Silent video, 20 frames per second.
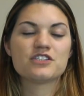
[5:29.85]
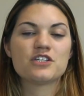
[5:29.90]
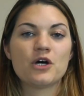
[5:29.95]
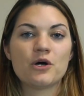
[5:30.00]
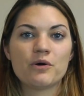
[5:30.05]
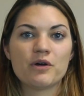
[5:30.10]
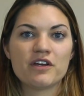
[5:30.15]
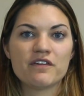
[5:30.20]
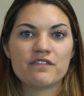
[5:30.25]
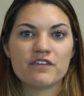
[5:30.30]

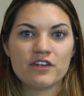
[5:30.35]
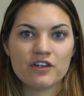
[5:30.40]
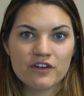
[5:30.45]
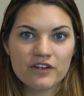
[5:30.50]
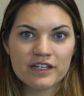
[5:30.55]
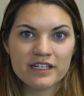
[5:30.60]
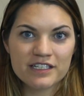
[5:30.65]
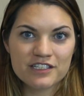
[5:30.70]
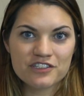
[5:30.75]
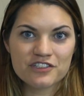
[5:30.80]
So if you're
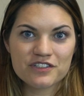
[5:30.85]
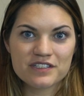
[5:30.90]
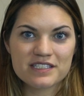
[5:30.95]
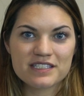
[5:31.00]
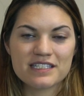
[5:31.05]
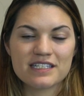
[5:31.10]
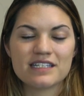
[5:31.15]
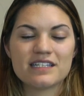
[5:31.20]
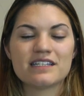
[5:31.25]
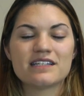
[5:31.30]

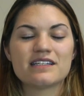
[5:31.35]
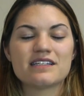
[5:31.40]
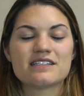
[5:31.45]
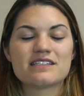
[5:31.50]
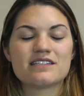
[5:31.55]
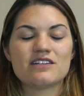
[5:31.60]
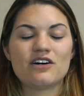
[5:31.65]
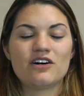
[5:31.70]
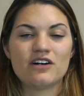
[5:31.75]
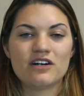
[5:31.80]
interested in
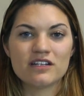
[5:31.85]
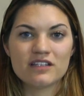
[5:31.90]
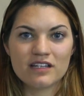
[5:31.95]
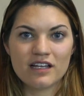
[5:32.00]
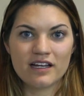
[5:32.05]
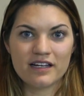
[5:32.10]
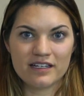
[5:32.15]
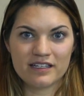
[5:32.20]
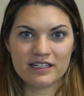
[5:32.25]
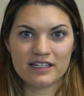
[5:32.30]
this
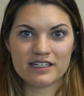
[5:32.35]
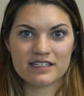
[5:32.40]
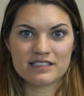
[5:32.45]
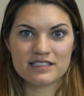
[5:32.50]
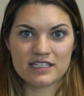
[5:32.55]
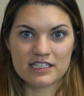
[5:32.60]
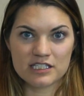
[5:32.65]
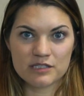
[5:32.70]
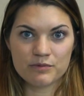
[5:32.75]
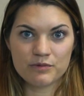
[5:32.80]
online
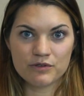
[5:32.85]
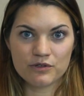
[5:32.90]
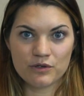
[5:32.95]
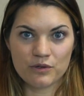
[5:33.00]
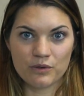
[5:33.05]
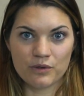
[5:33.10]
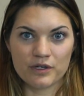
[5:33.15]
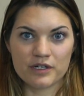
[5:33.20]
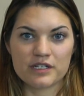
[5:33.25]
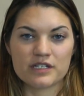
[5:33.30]
accessible
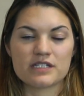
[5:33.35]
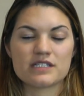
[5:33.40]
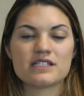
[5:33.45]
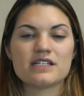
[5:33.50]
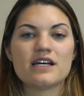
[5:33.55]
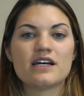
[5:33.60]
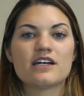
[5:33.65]
course,